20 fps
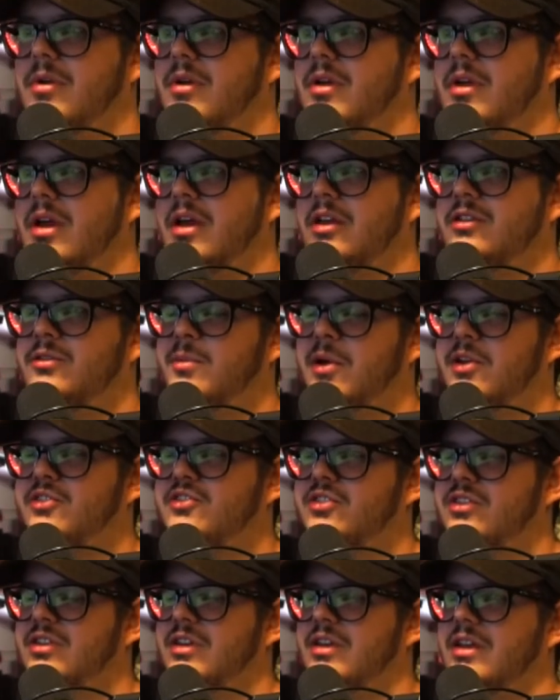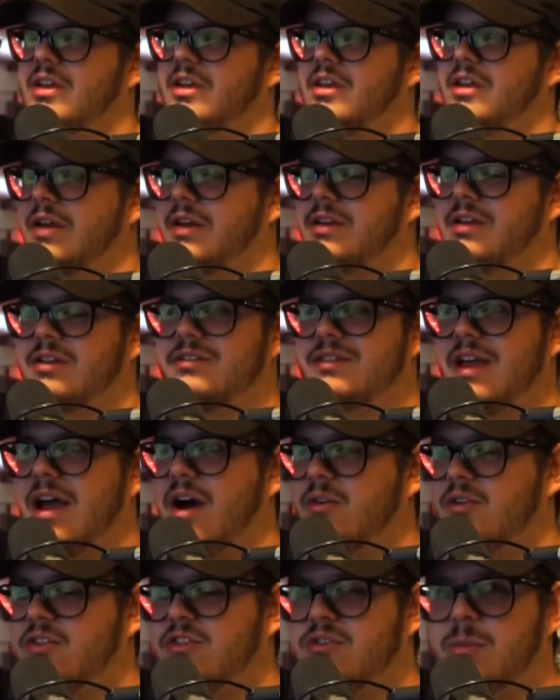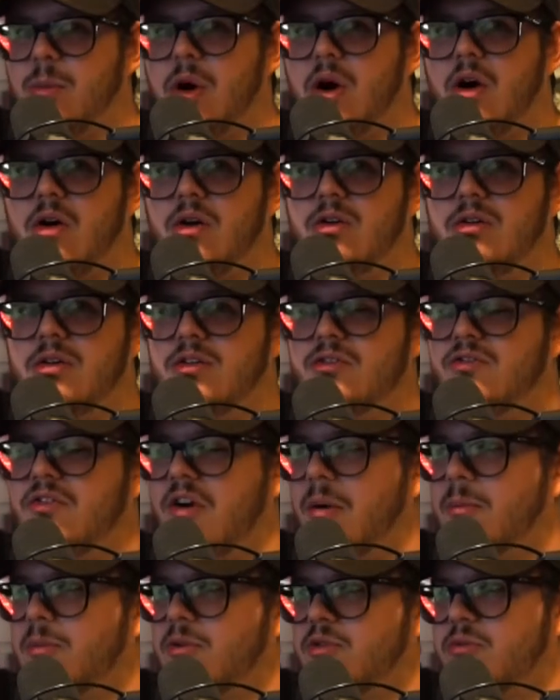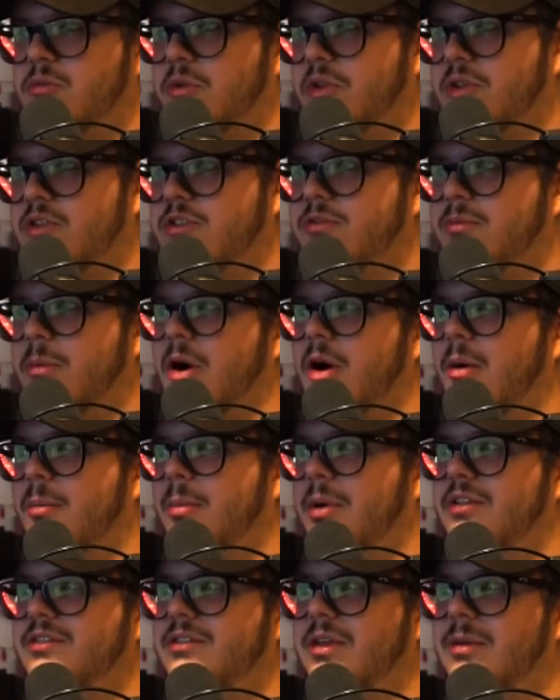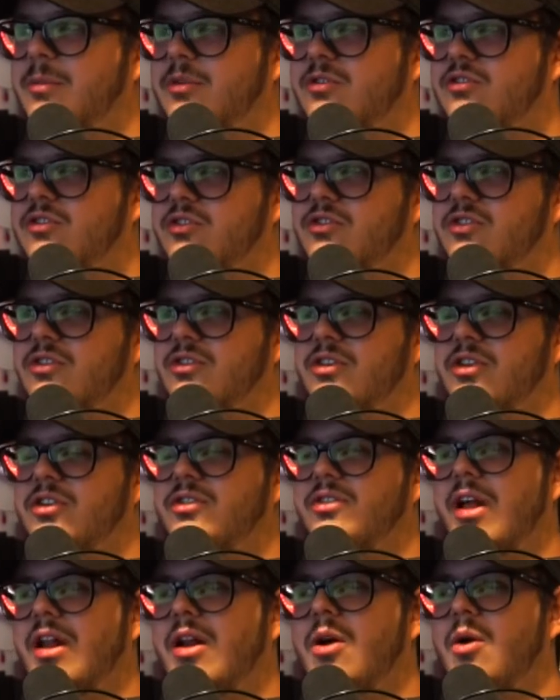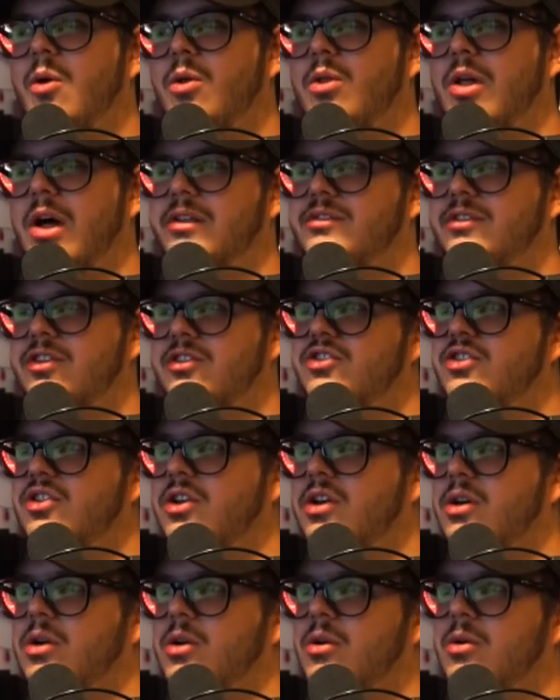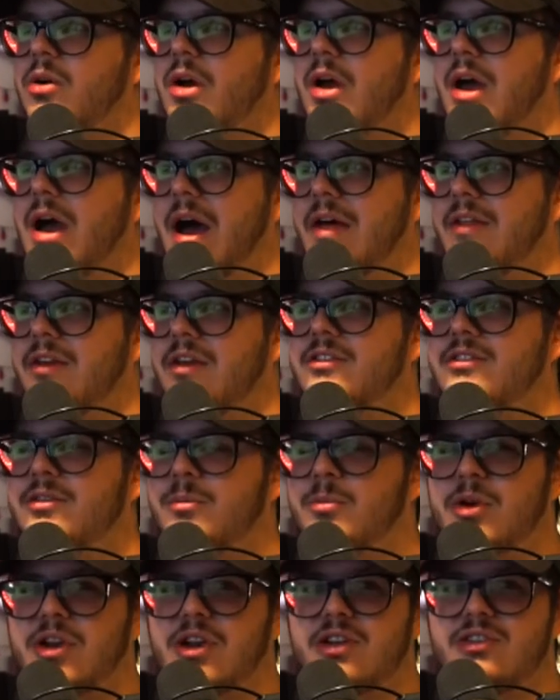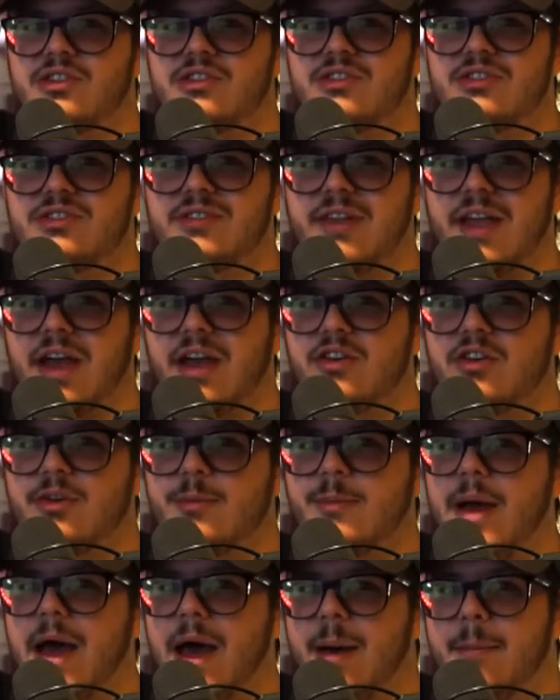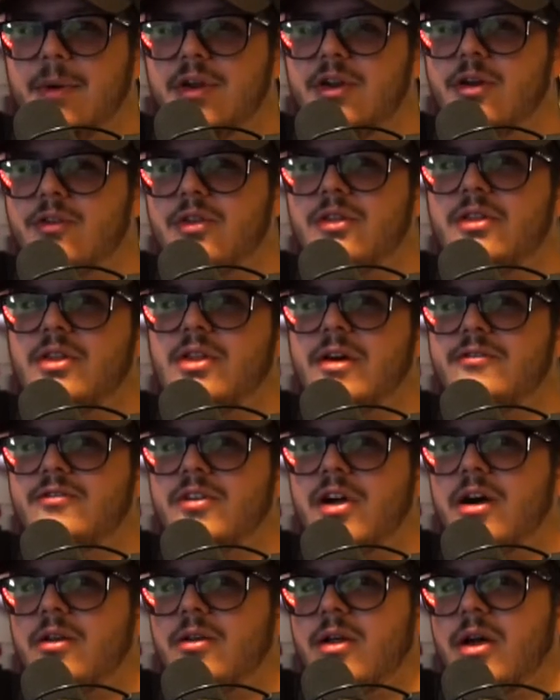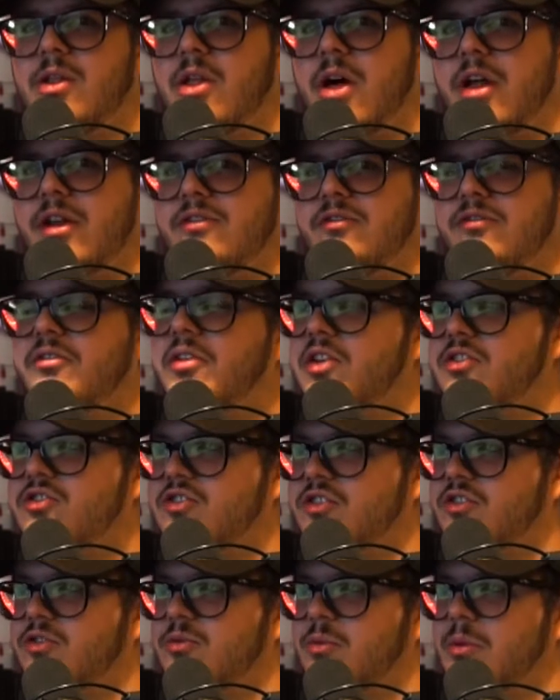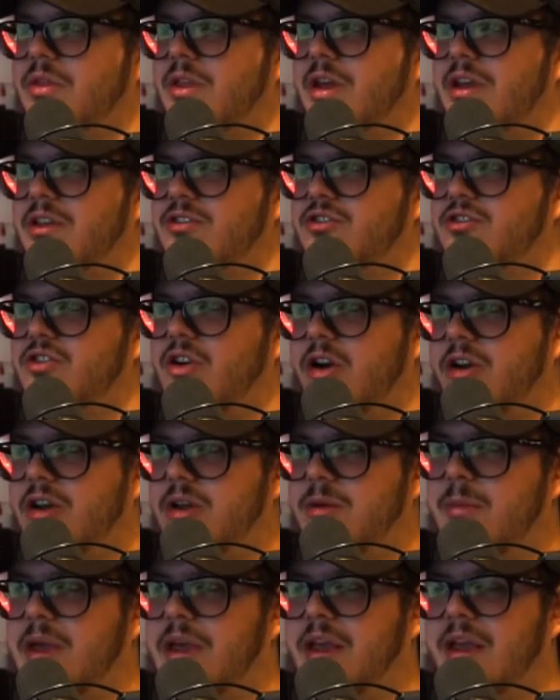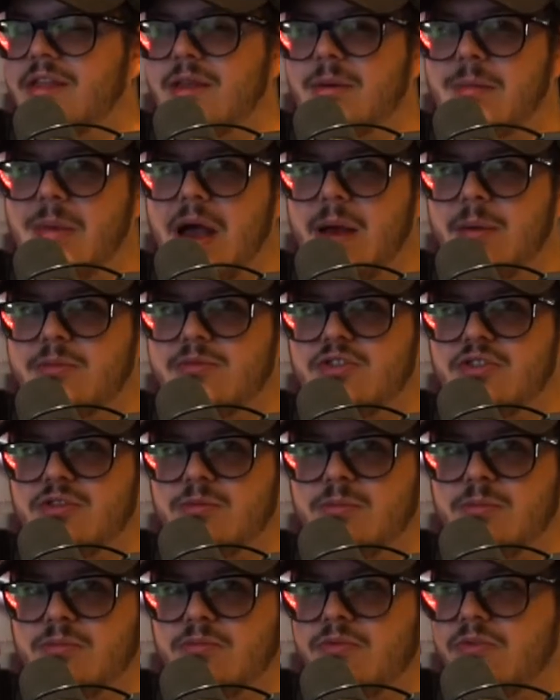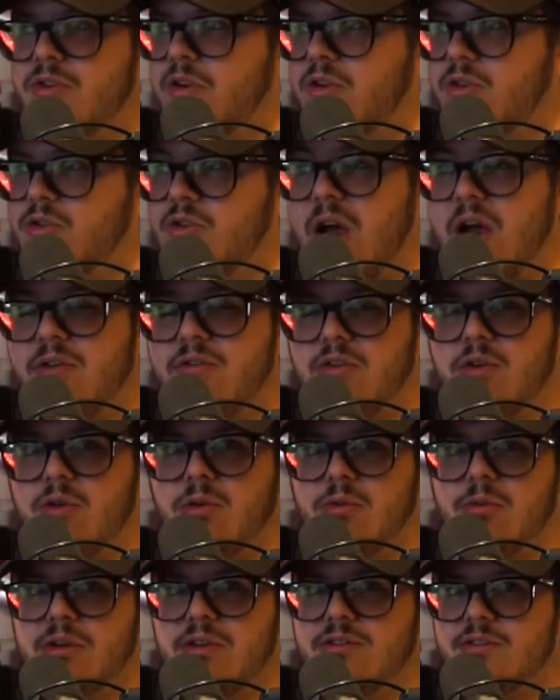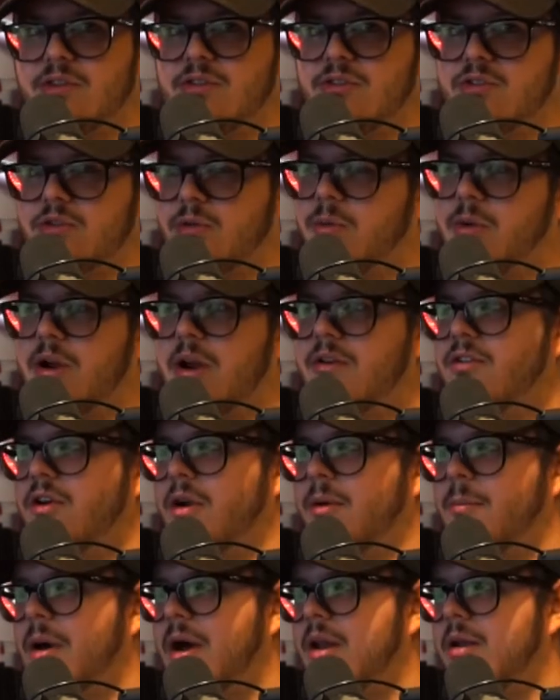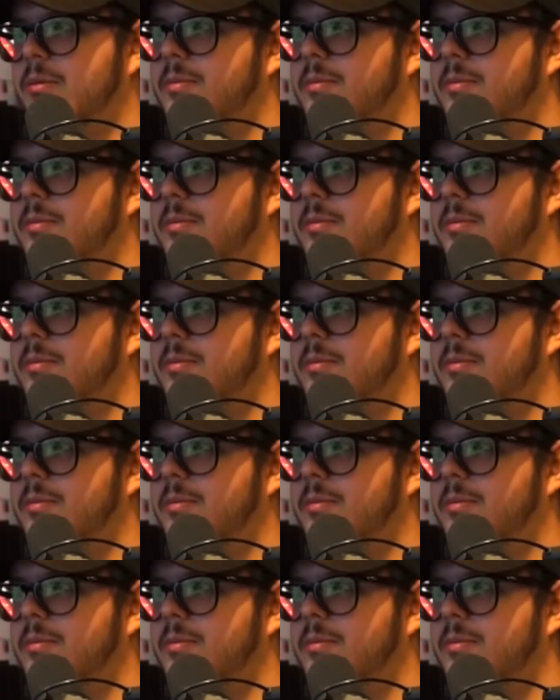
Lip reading: Especially like Town is small, Farm is really small. Bus Depot, there's not a whole lot to do. I think it's a pretty just standard map. I know that they left out a lot of features when they started making the maps just for graphical reasons or whatever it might have